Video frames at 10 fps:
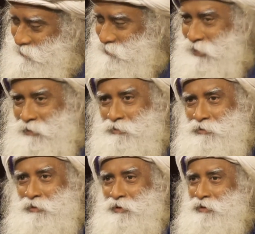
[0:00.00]
See, I'm
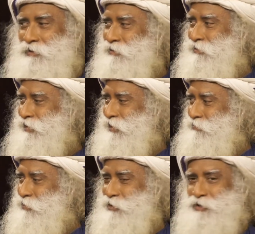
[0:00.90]
drawing
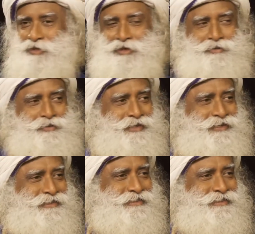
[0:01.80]
every creature out here.